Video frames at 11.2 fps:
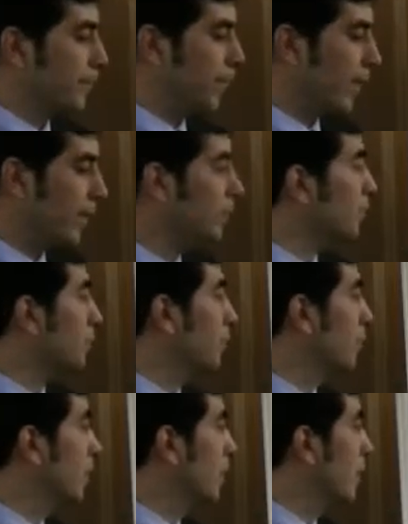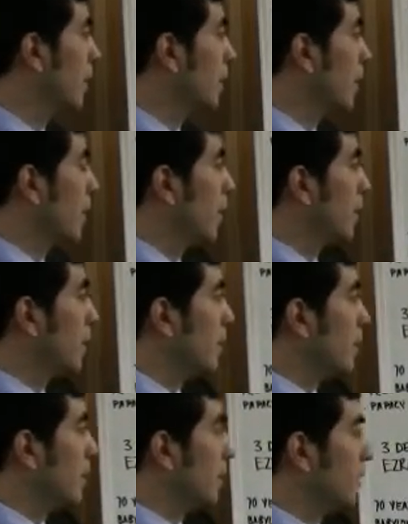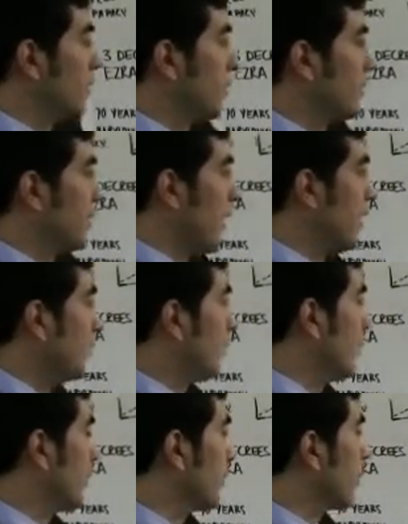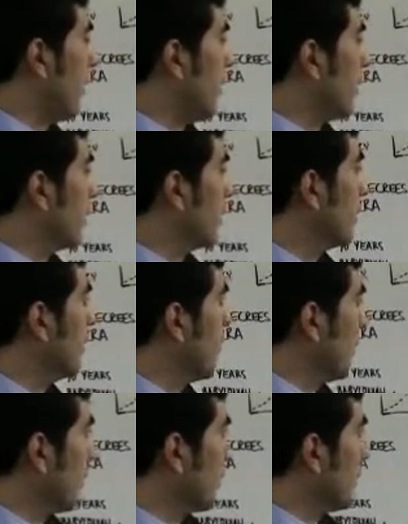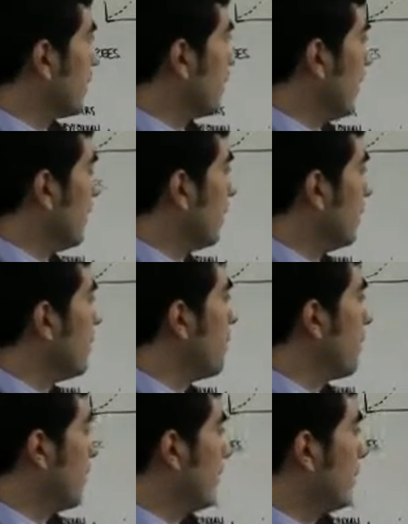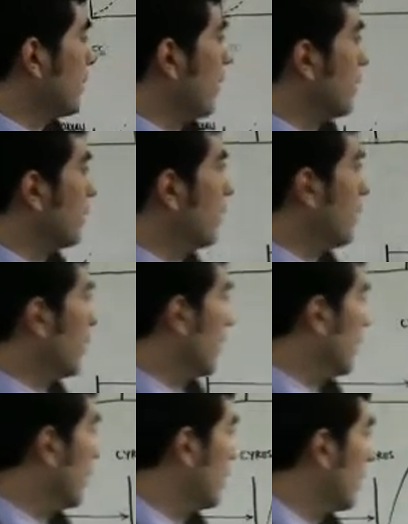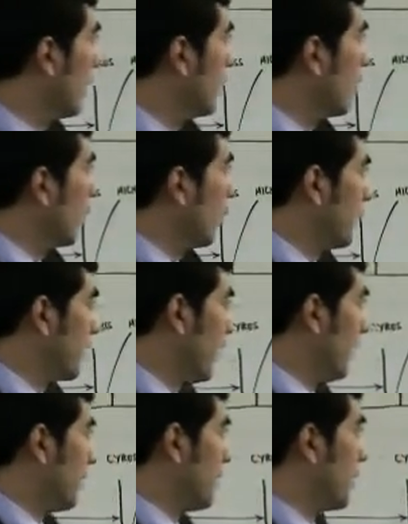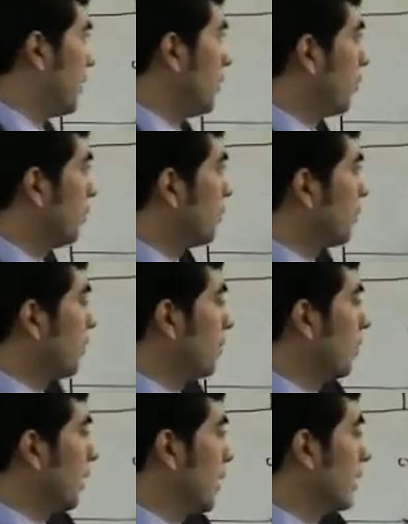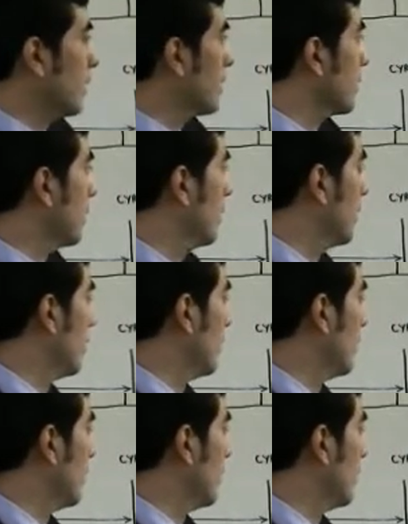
trying to. Satan was trying, because Satan knew that this history was necessary to be put in place